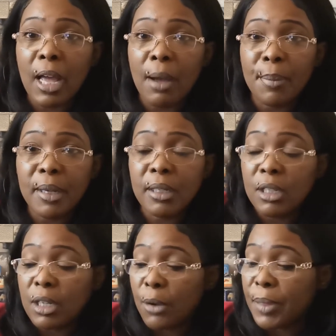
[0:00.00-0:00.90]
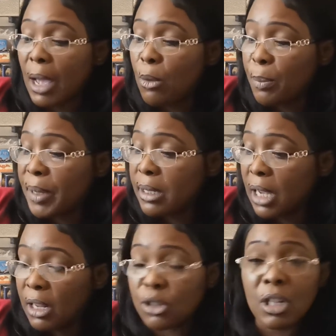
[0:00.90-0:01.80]
I'll be, you know, that will
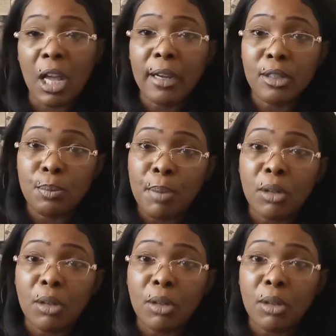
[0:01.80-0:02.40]
be like a